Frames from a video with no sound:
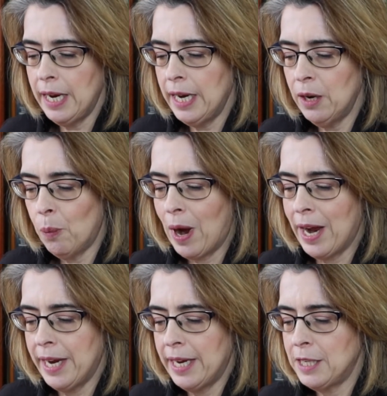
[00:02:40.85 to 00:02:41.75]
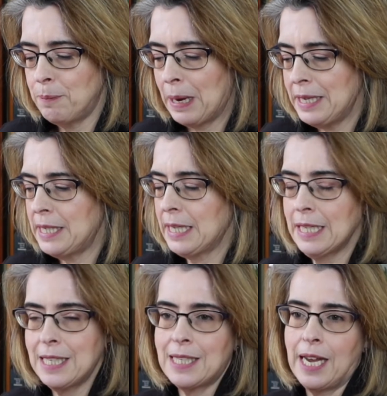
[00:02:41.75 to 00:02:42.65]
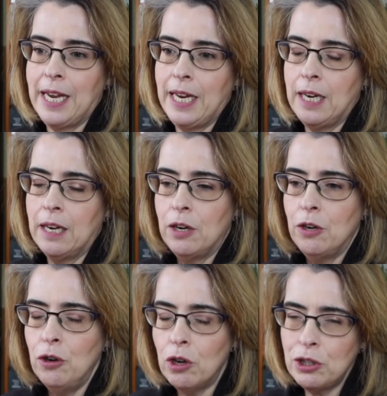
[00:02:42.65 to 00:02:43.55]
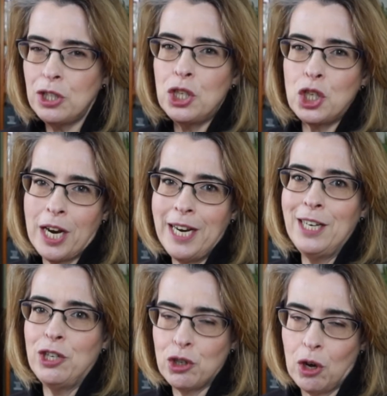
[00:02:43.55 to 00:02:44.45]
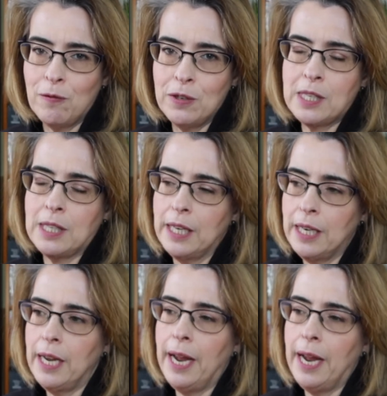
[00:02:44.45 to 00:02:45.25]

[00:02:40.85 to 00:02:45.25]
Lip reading: in a way, he's basically saying not to change, obviously,